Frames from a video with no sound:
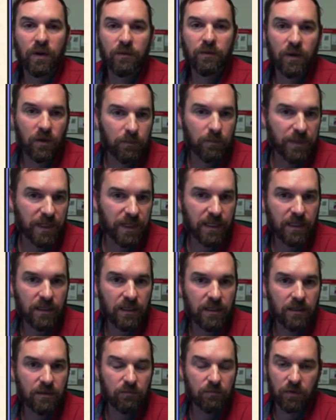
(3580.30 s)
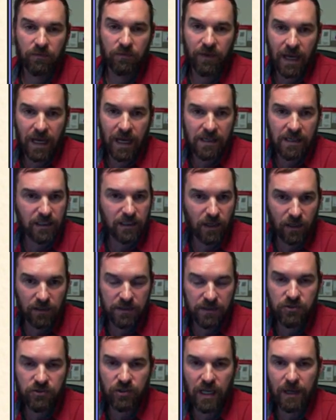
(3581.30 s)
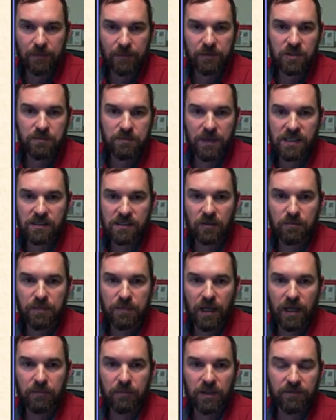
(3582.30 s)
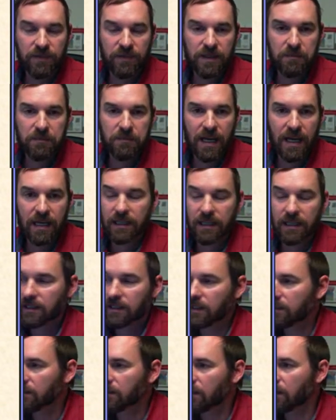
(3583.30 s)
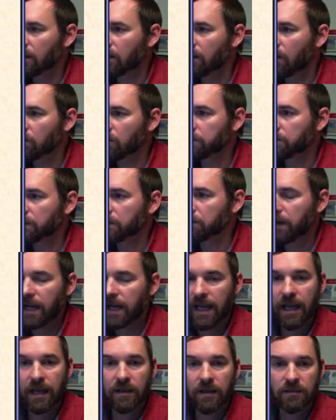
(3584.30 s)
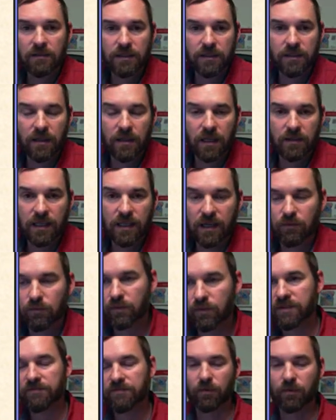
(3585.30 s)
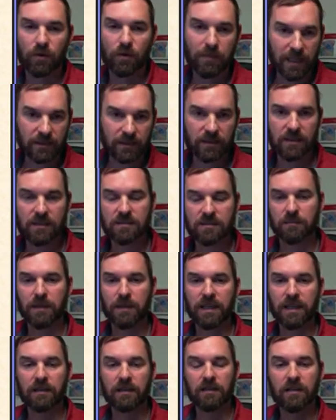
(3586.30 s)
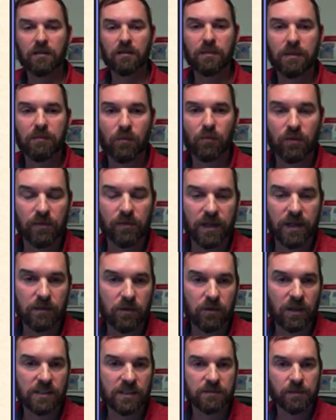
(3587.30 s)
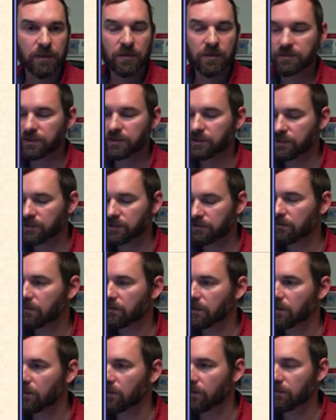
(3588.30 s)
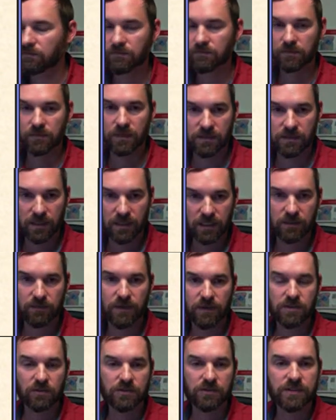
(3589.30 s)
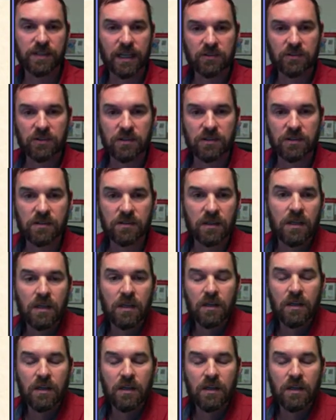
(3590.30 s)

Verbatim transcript: we will be revising all these chapters based on public feedback and then uh, hope to compile and, and kind of reformat these to make it a little bit more readable as opposed to just, you know, these individual sections.